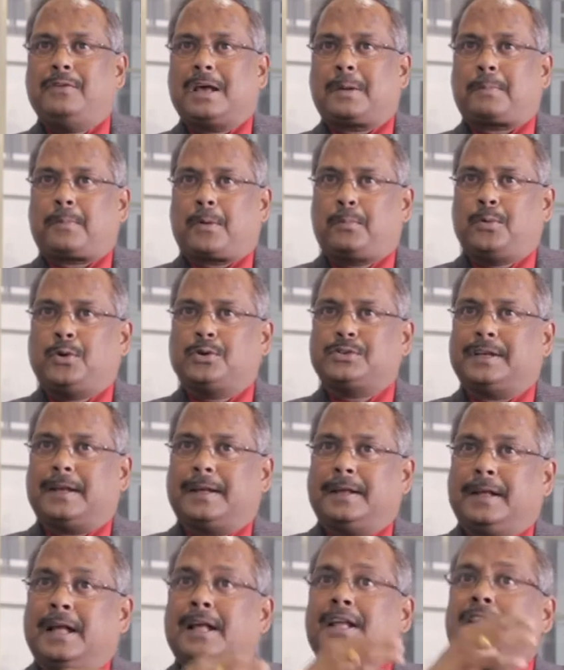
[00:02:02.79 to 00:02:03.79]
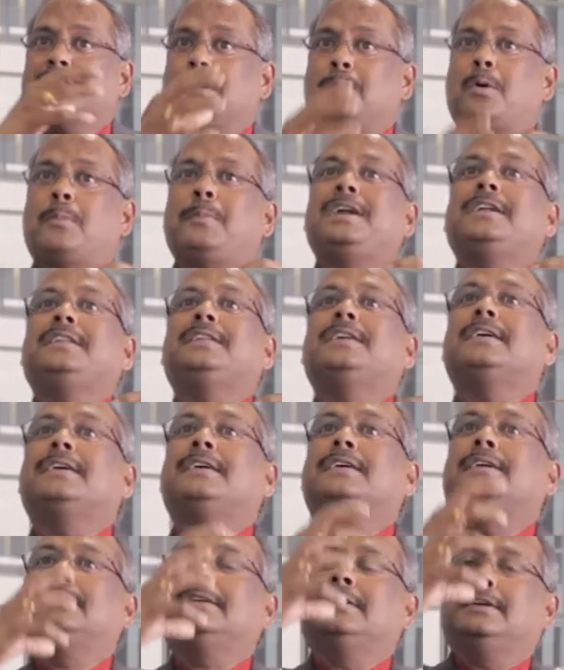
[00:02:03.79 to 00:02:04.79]
are proposing, the moment
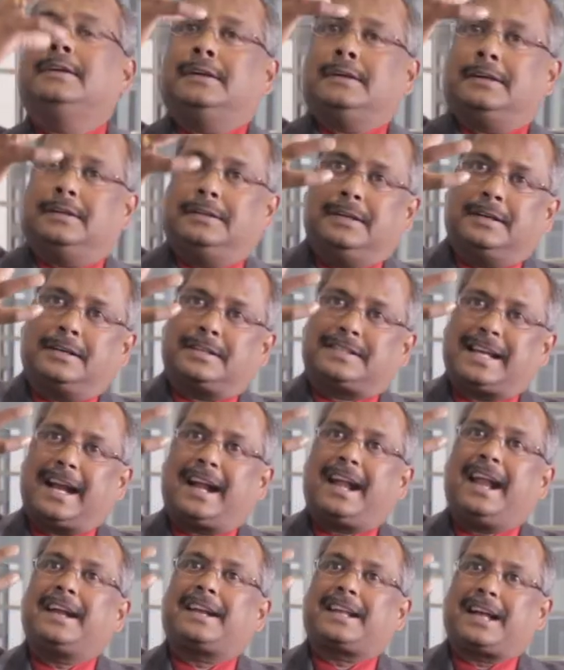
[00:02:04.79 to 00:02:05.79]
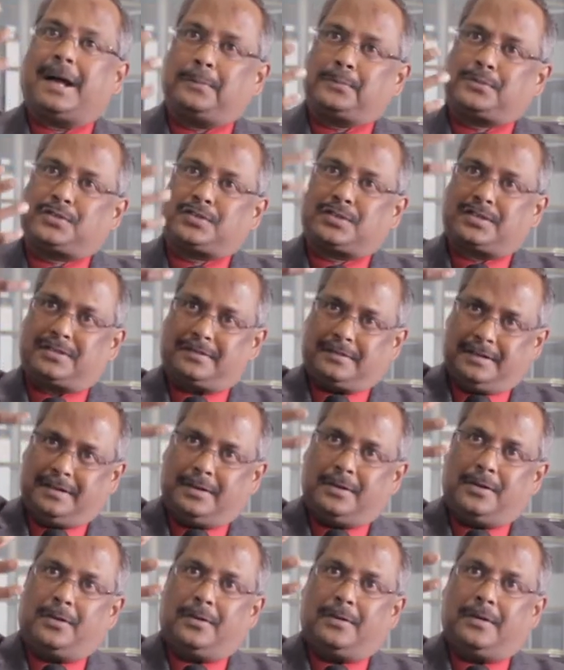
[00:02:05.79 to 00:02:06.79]
the satellite comes,
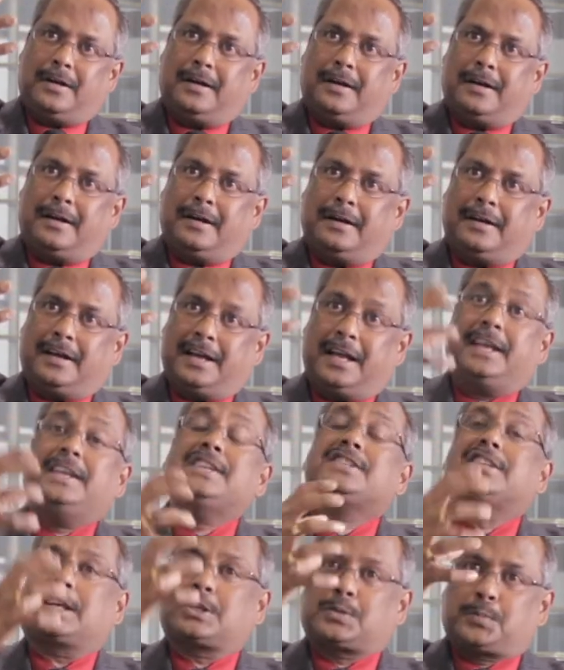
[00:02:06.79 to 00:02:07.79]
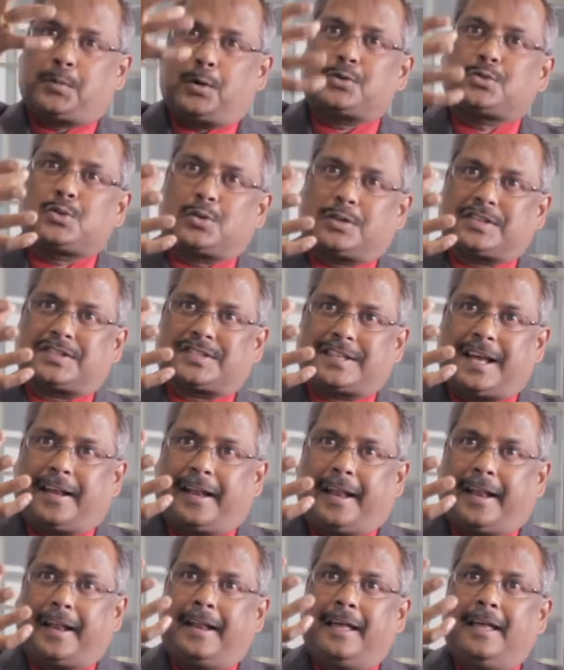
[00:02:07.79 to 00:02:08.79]
is exposed to the
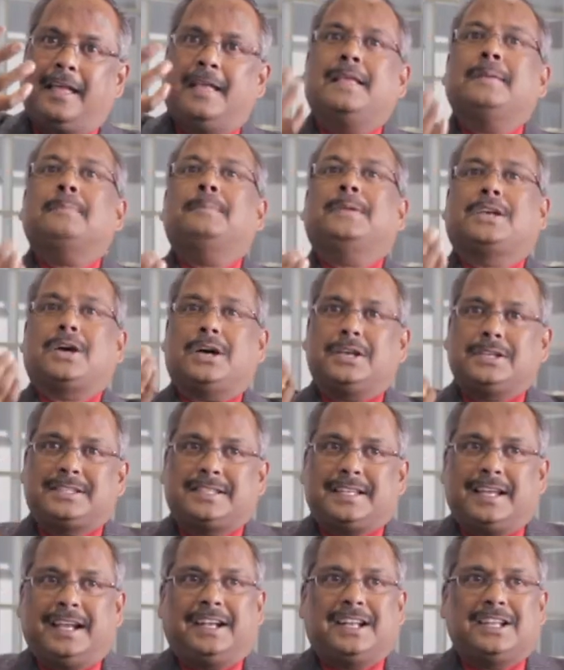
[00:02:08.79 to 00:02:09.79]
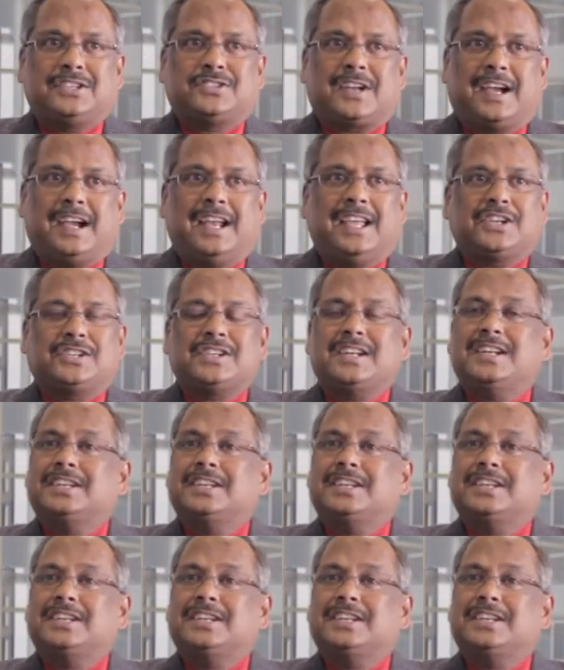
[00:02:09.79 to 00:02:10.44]
sun, because the intense radiation